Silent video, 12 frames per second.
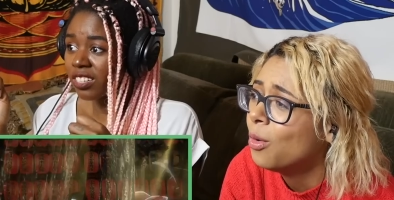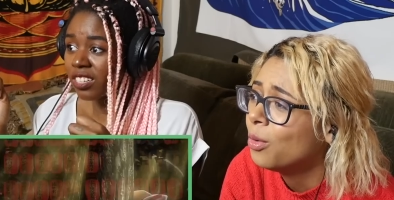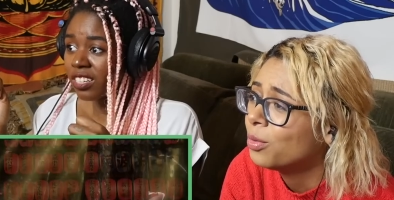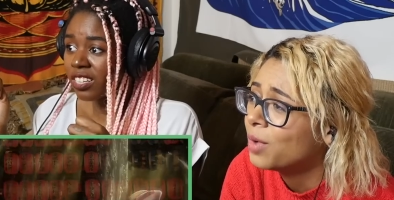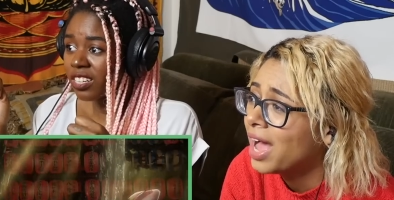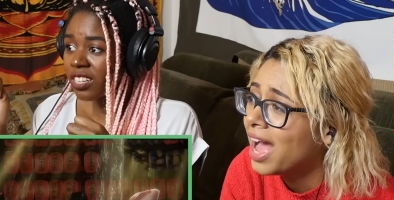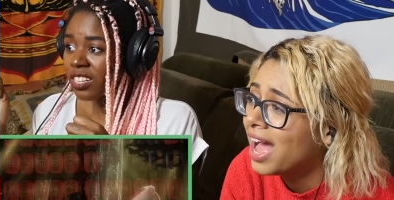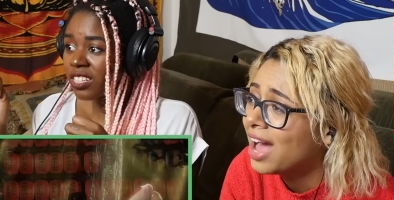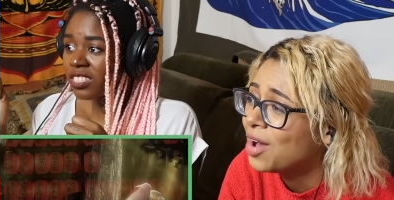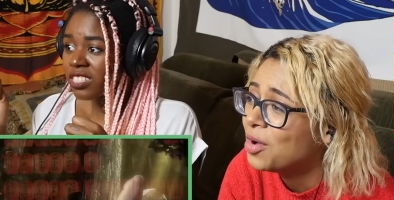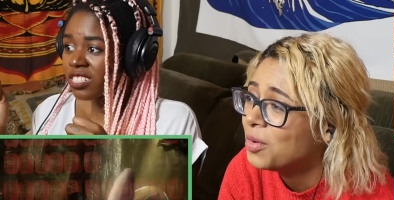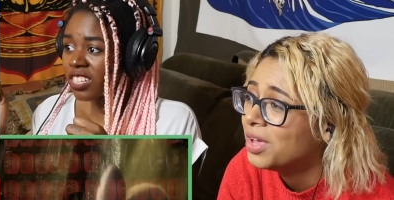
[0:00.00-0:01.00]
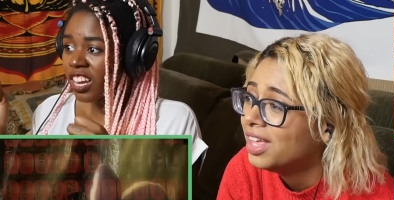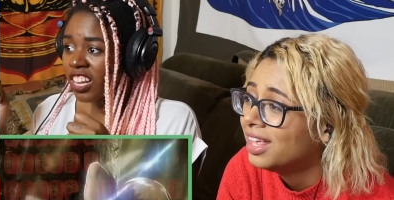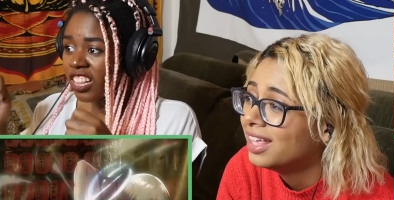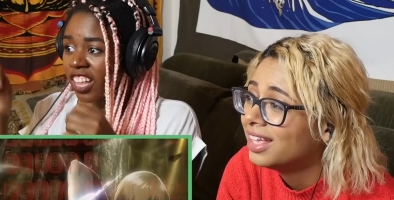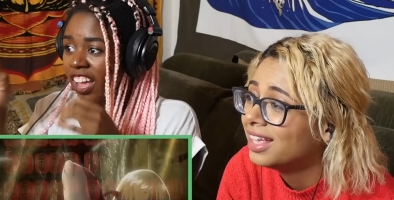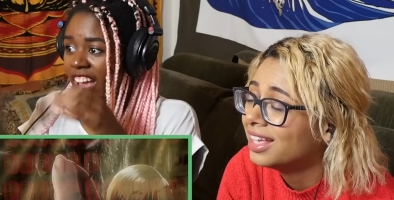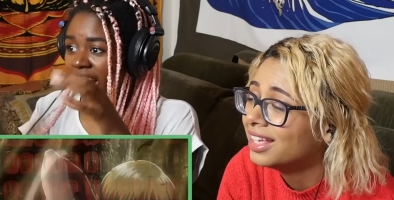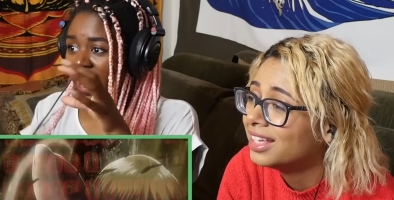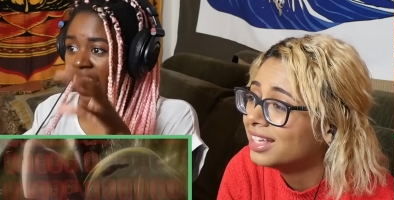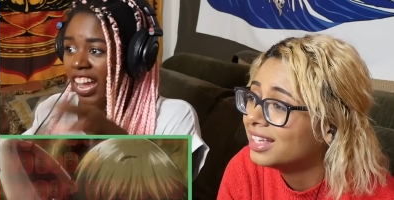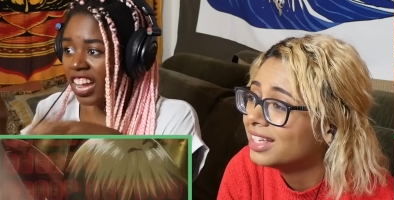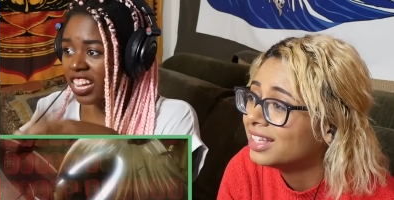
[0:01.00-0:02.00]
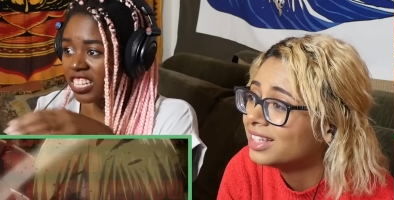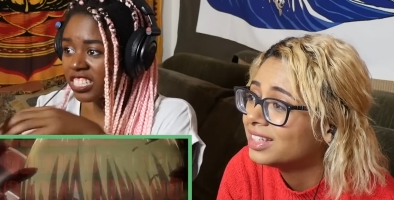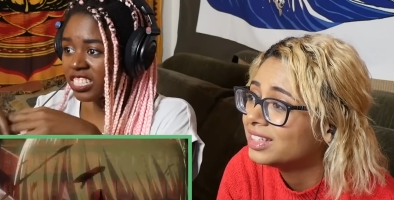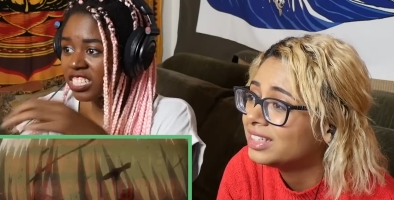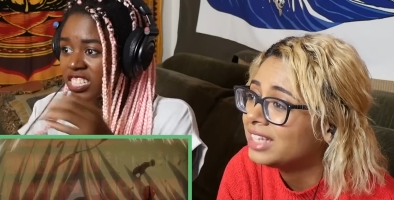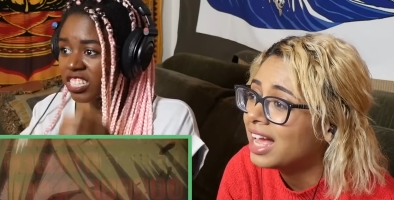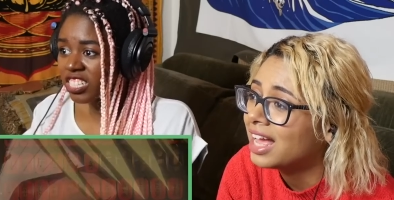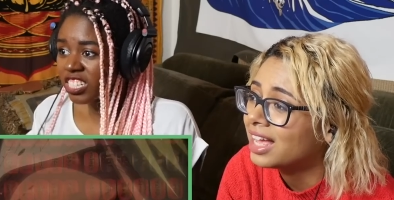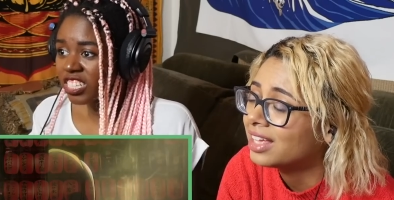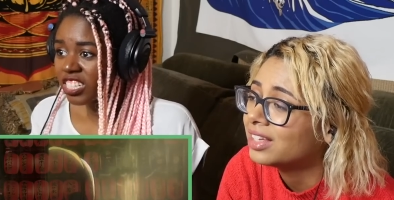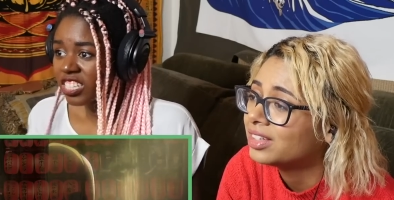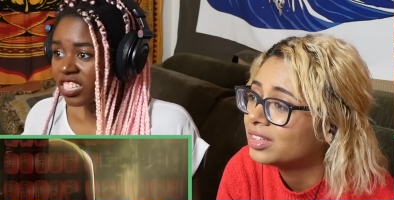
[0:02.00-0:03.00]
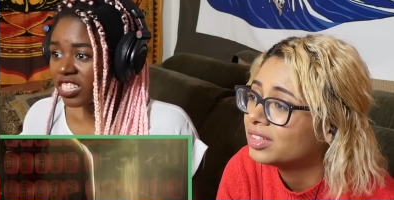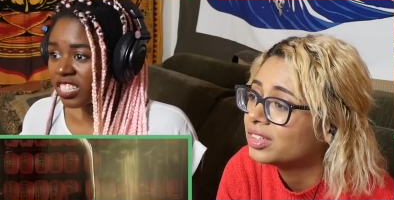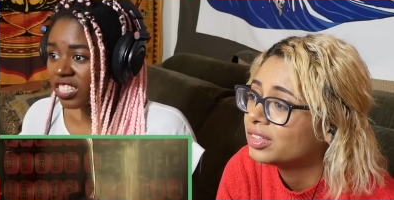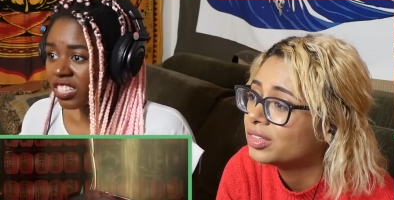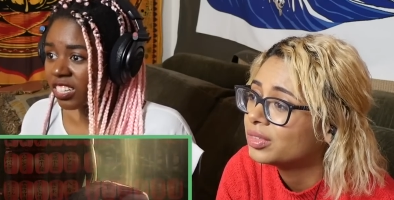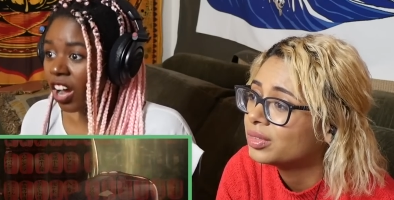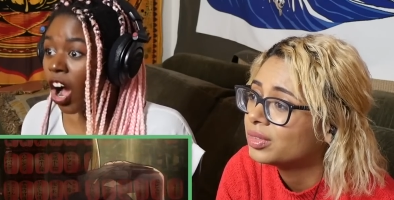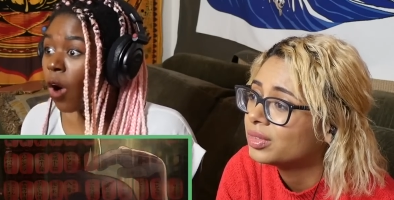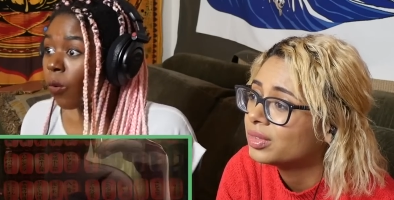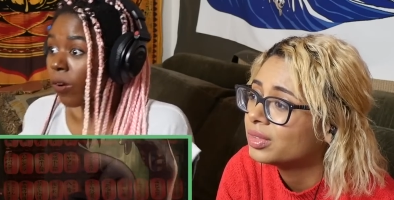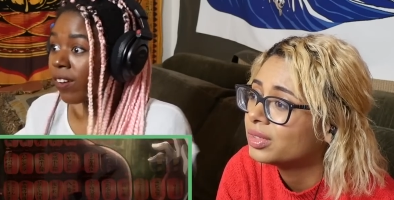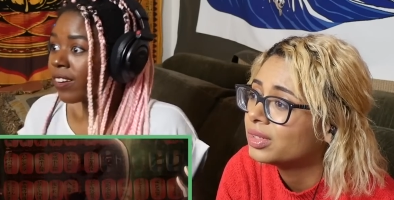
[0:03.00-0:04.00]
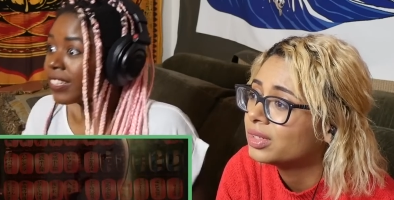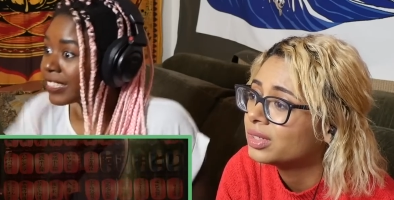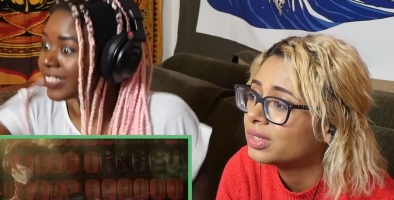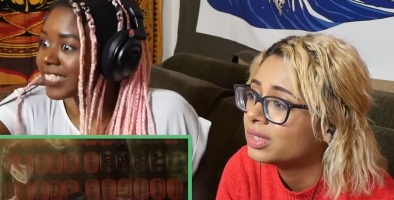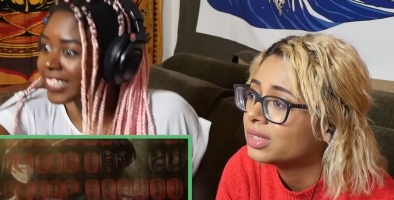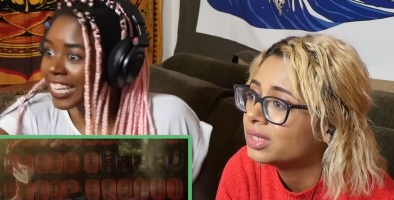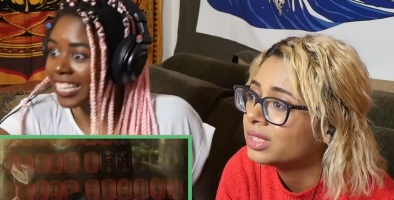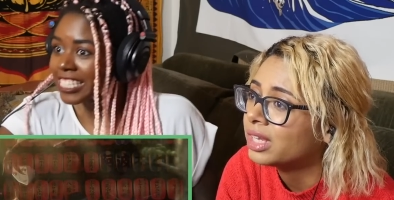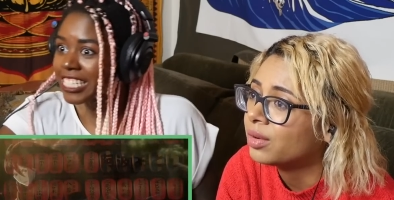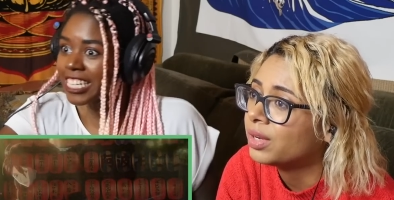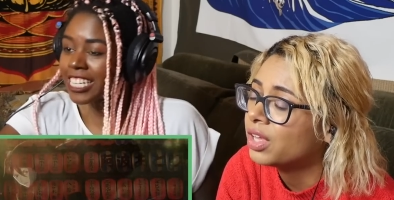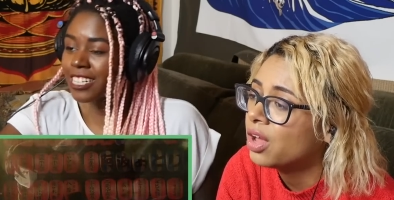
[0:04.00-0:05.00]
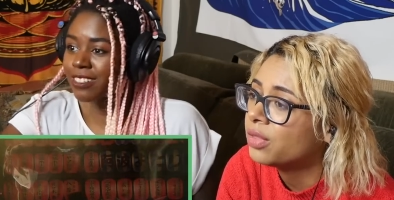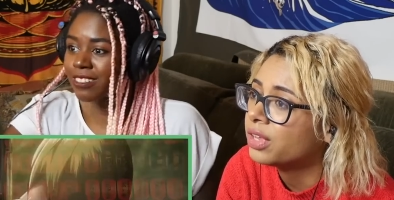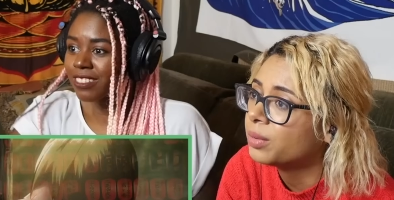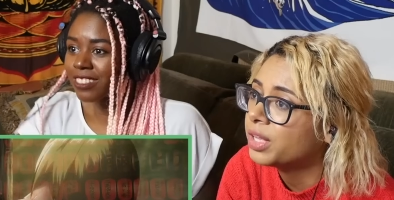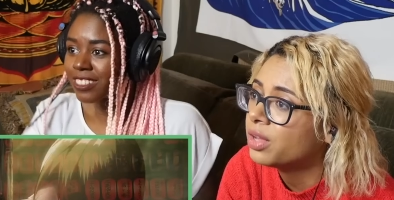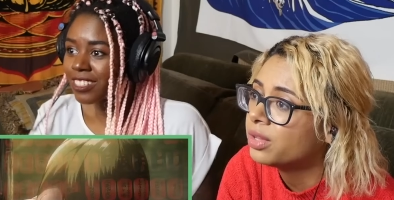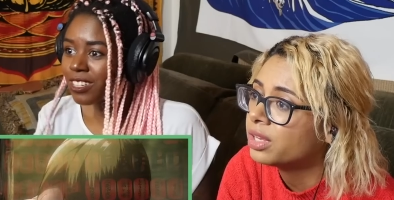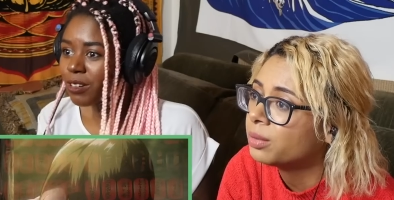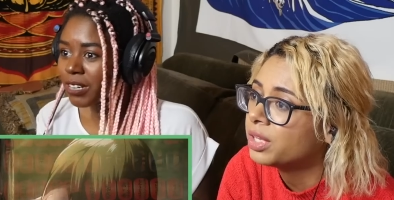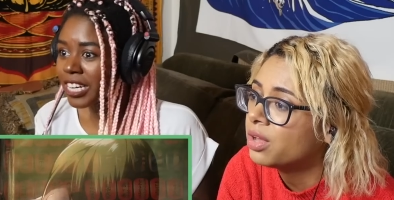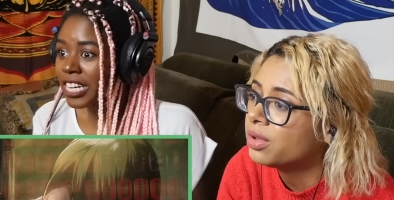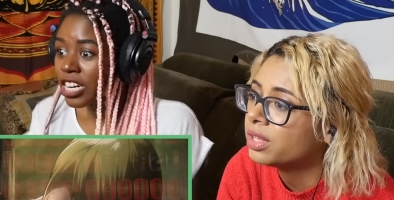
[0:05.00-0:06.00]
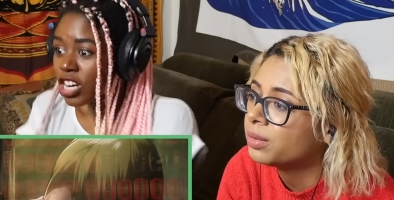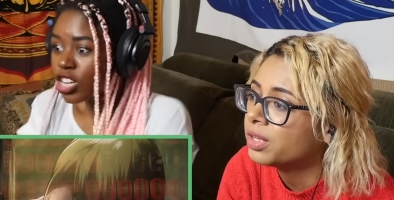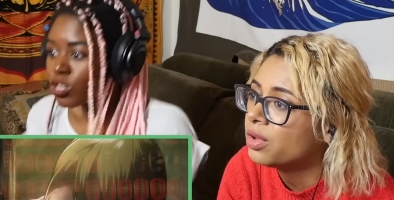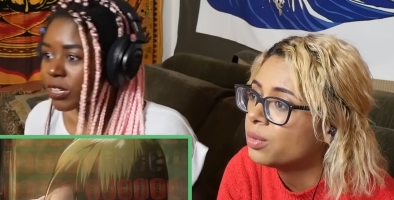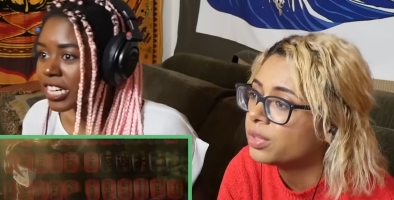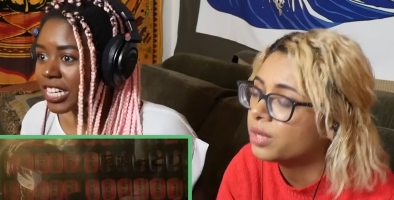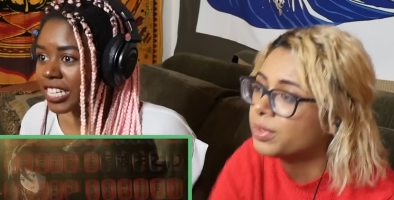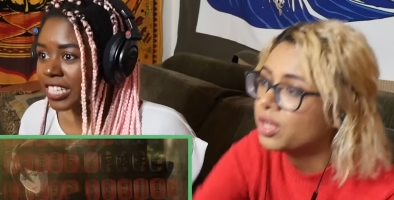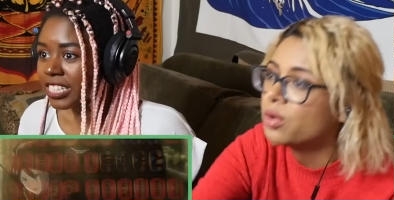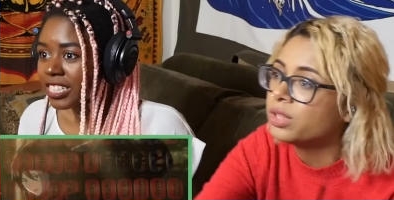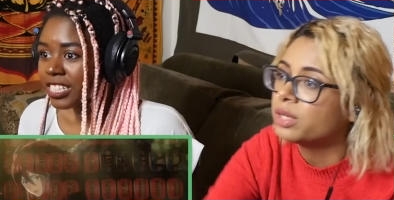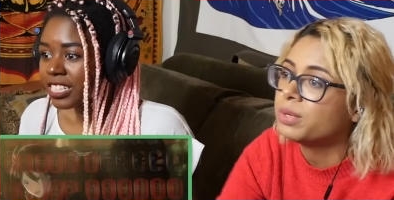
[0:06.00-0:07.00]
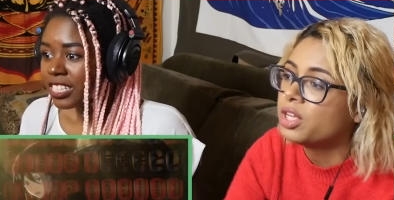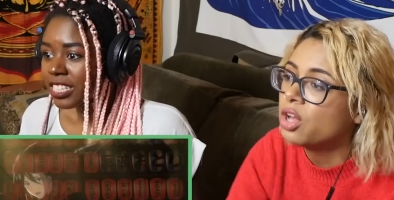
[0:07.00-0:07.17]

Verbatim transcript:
Speaker 1: Oh, wow. wow! Just gotta get that hand. Yeah. Oh! Hands there down! there we go, there we go, there we go. Okay. There we go, there we